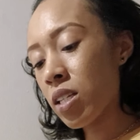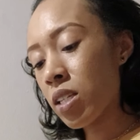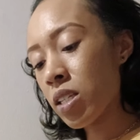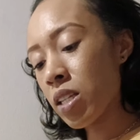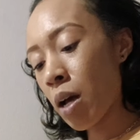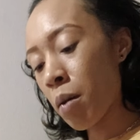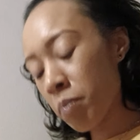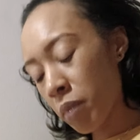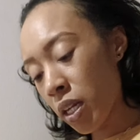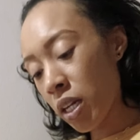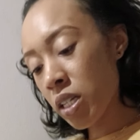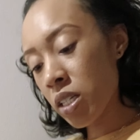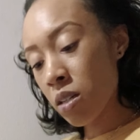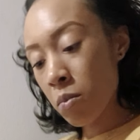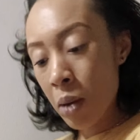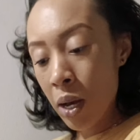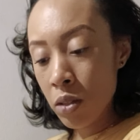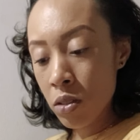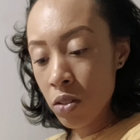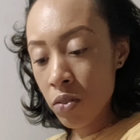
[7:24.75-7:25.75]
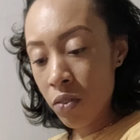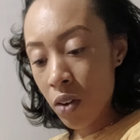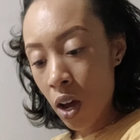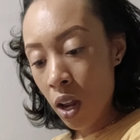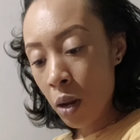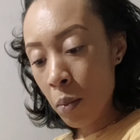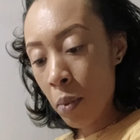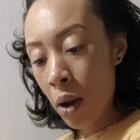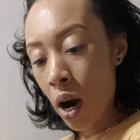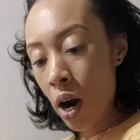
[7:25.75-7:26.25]
something is about to fall
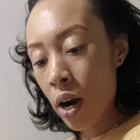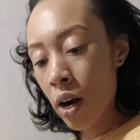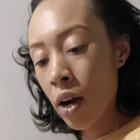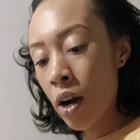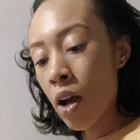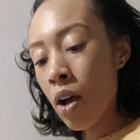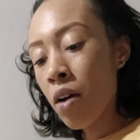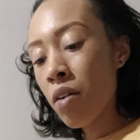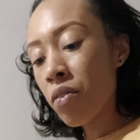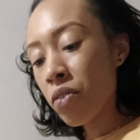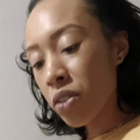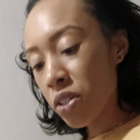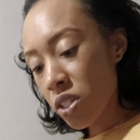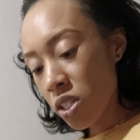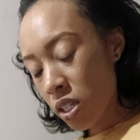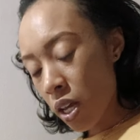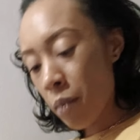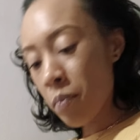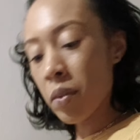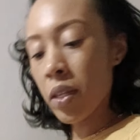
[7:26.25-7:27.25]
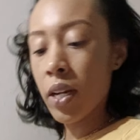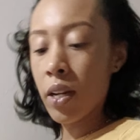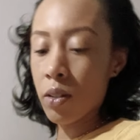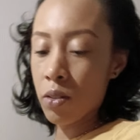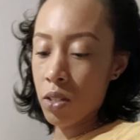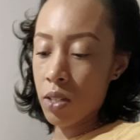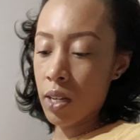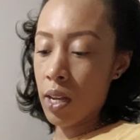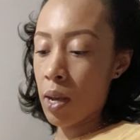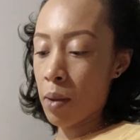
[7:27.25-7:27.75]
apart for something
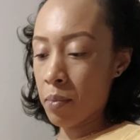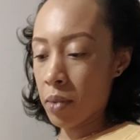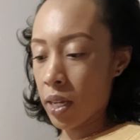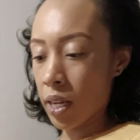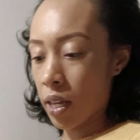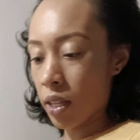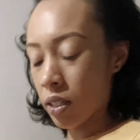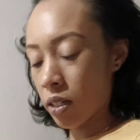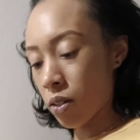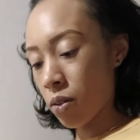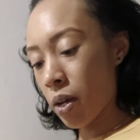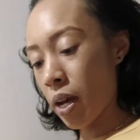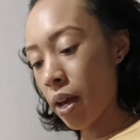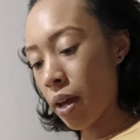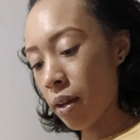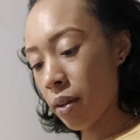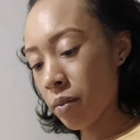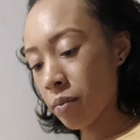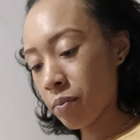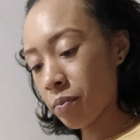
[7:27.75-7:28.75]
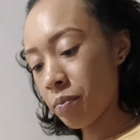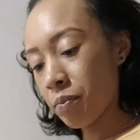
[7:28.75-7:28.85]
else to come together, okay?